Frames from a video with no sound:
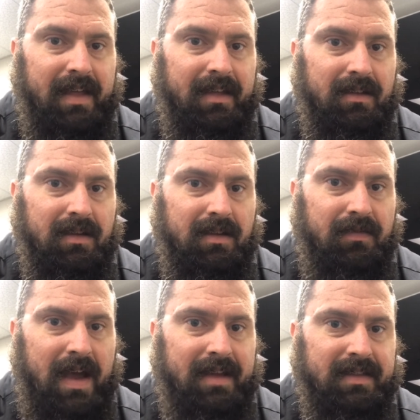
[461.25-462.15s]
that you've
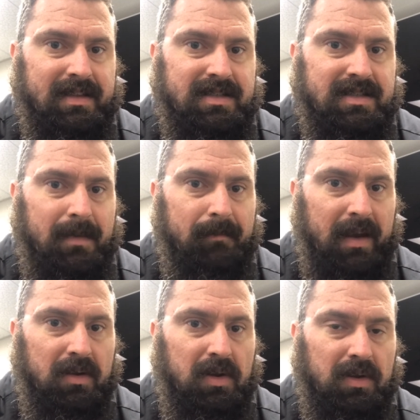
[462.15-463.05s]
had this
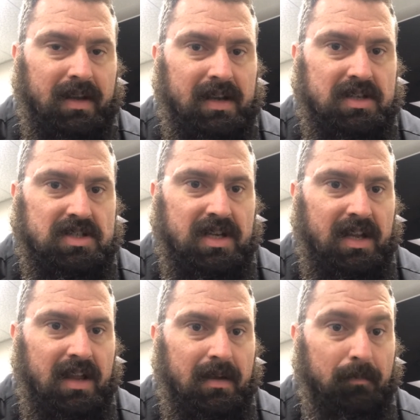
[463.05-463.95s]
medical
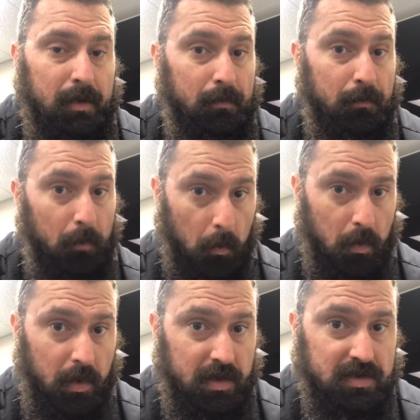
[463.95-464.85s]
condition
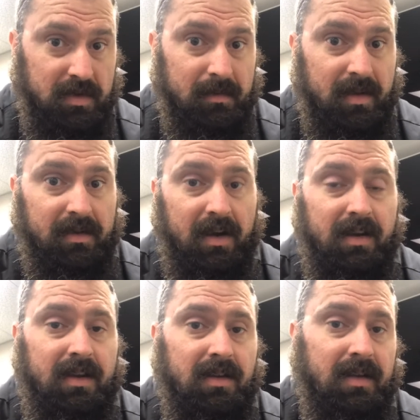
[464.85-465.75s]
before you join the
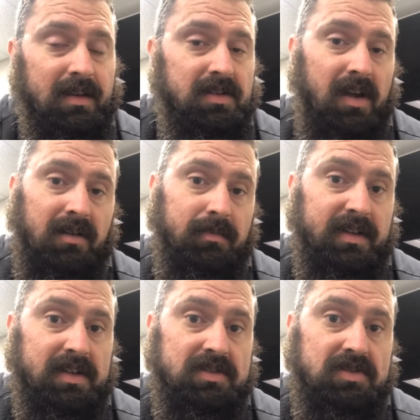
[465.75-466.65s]
military, you'll get
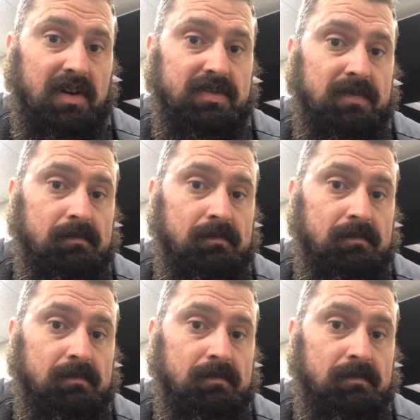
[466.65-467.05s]
dishonorably discharged.